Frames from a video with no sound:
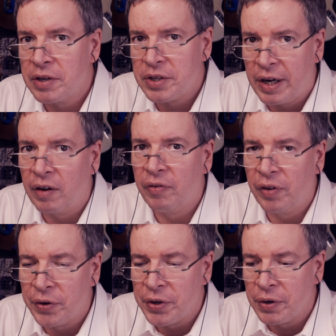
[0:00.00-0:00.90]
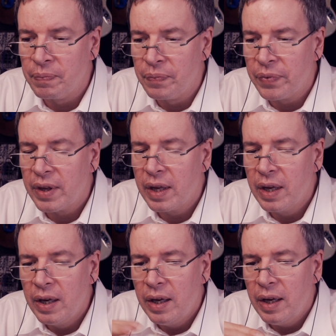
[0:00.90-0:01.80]
style filter
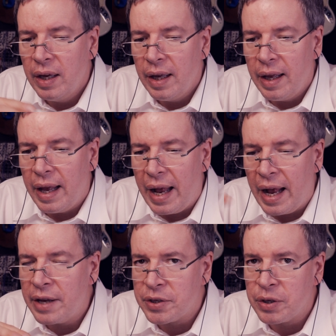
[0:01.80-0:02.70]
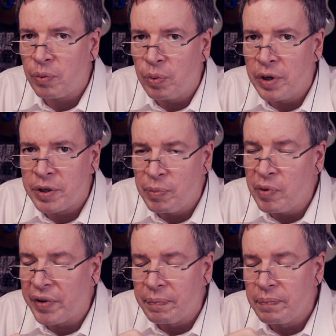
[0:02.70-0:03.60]
as it was
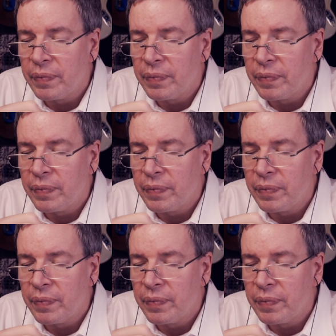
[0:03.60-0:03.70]
moving.